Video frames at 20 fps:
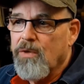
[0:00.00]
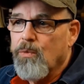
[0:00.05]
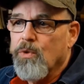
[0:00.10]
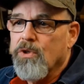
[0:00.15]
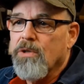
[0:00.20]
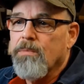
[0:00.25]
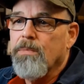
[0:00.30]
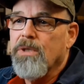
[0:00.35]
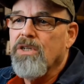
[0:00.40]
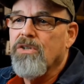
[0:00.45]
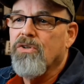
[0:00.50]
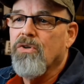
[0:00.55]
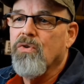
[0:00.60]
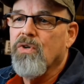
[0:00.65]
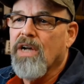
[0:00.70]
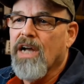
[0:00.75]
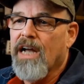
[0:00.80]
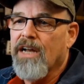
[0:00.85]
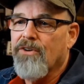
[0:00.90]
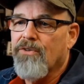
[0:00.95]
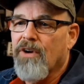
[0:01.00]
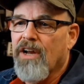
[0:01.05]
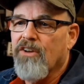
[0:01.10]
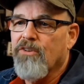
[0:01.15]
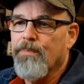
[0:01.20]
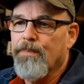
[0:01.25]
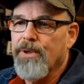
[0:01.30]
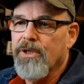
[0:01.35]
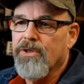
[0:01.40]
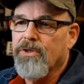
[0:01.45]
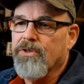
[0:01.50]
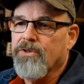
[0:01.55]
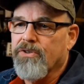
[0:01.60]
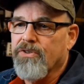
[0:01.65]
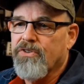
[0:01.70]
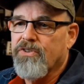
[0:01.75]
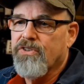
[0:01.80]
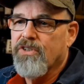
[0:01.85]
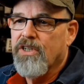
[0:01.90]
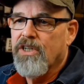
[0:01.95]
where the mid-tone contrast
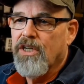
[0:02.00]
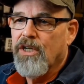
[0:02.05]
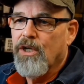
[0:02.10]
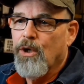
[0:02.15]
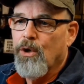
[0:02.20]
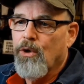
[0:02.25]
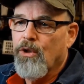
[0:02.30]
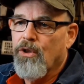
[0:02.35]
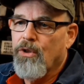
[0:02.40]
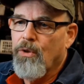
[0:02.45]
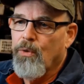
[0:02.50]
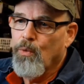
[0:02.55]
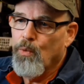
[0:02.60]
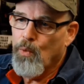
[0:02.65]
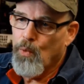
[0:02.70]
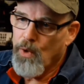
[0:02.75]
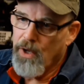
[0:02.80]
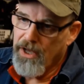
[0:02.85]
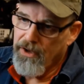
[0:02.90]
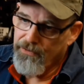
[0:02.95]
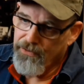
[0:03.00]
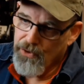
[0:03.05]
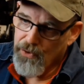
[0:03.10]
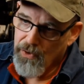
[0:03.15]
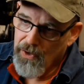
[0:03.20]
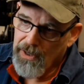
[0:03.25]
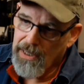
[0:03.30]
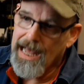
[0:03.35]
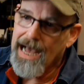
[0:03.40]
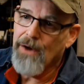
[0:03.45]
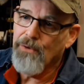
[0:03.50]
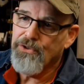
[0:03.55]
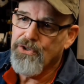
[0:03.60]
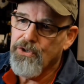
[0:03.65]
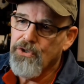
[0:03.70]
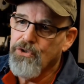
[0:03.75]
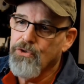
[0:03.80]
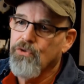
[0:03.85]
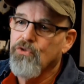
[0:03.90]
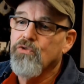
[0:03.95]
builds if you're allowed
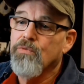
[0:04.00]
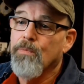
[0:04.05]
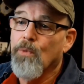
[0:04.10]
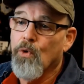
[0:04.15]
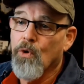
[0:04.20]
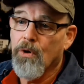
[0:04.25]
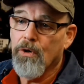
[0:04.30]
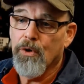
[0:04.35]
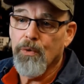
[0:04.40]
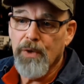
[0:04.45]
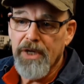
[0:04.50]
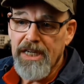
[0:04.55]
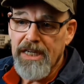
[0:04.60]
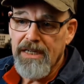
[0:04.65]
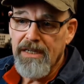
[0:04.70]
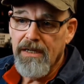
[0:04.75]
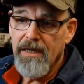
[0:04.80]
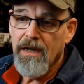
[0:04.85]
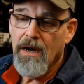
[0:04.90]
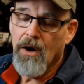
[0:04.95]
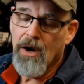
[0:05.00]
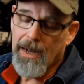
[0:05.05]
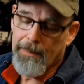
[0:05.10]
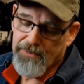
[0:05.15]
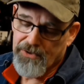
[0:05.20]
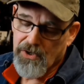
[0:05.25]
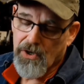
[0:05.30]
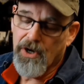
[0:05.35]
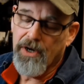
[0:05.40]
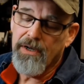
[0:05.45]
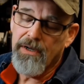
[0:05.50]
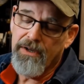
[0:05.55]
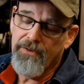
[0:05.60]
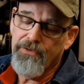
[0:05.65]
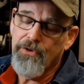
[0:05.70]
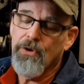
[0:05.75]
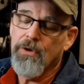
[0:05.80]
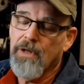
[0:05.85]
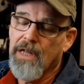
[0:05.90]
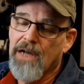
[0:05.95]
to use more
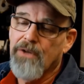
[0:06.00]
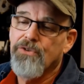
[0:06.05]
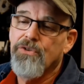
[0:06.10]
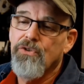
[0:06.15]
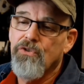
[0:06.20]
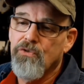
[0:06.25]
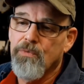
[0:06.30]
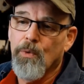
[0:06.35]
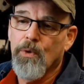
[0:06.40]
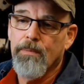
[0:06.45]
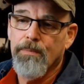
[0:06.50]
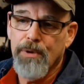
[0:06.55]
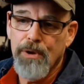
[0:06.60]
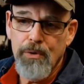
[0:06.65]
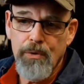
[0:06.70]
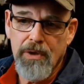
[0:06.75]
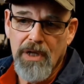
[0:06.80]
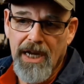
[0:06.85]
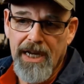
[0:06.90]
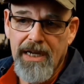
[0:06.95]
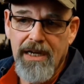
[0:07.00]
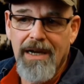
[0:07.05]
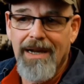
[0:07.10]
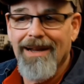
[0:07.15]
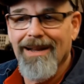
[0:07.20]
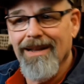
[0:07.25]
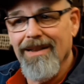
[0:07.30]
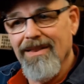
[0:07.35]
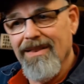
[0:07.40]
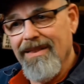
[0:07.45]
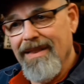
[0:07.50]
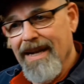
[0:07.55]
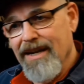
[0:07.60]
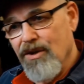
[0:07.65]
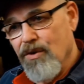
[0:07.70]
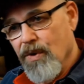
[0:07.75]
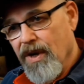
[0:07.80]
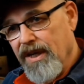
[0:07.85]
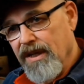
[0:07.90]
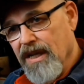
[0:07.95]
if you're allowed to use more blue light
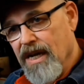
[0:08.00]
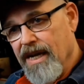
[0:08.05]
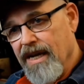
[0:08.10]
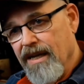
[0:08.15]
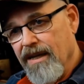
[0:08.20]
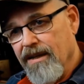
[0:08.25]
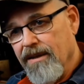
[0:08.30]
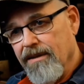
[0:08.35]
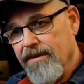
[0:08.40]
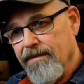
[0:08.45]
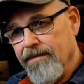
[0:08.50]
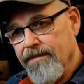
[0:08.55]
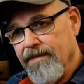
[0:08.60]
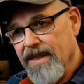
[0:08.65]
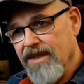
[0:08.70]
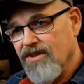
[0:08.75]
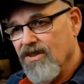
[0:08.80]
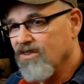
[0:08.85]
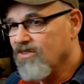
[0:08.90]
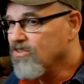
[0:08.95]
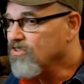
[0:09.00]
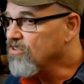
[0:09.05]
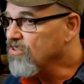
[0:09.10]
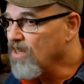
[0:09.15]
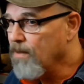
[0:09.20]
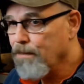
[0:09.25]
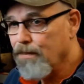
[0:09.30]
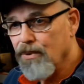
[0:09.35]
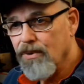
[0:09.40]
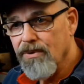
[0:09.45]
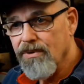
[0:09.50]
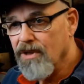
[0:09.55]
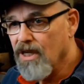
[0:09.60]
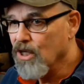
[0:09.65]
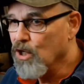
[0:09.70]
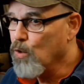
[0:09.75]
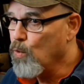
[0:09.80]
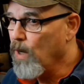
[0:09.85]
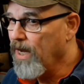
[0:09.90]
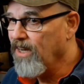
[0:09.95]
than green light. It's a simple
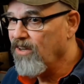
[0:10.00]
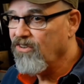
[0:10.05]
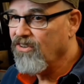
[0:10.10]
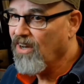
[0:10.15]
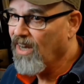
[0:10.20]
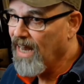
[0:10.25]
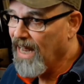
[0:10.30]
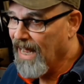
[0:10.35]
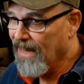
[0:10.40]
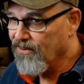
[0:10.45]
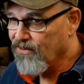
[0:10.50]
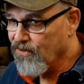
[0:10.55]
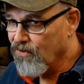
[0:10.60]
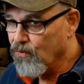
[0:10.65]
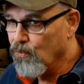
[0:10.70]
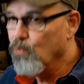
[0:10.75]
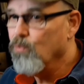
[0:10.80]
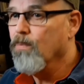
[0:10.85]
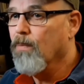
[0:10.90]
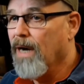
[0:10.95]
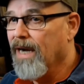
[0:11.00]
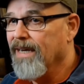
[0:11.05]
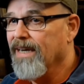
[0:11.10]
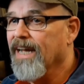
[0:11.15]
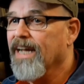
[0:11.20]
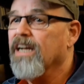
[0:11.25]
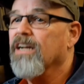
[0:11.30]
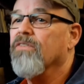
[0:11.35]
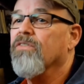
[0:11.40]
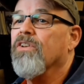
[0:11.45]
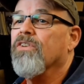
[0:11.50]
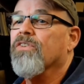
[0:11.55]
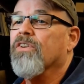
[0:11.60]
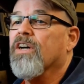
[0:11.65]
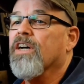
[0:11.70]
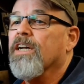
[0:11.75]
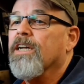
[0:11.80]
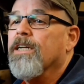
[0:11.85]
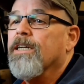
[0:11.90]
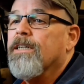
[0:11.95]
equation as to my negative
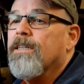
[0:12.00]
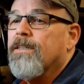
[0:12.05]
design.